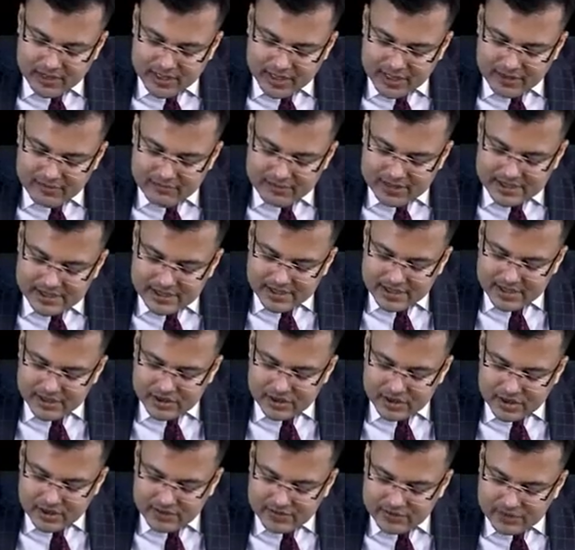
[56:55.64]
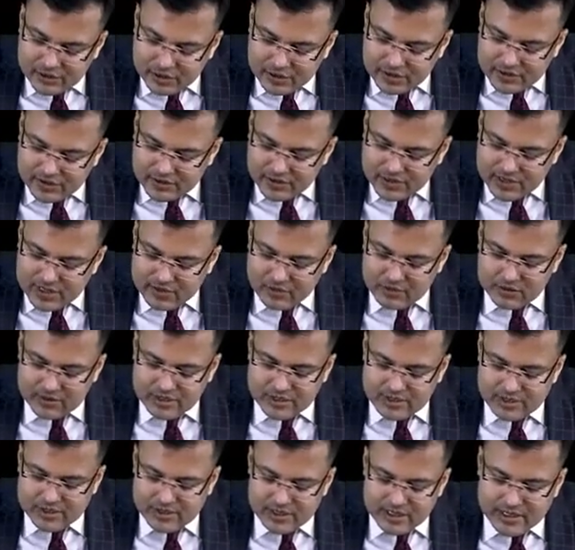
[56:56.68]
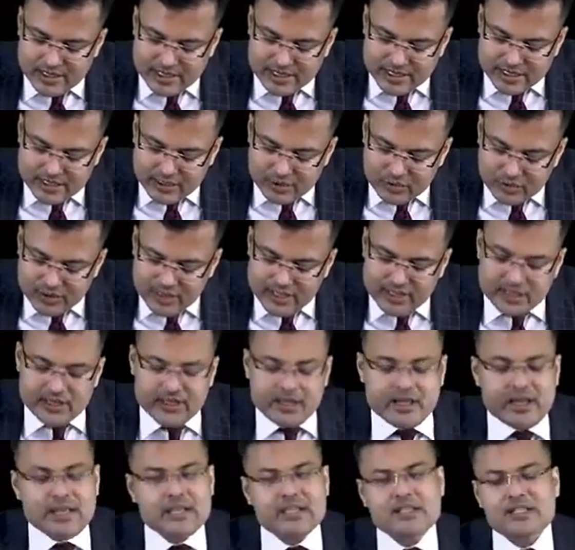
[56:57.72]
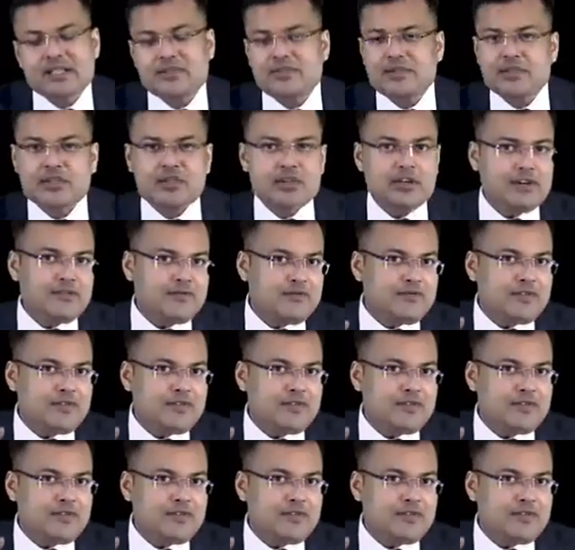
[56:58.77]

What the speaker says: Investigation of choice for diagnosis, urinary estimation of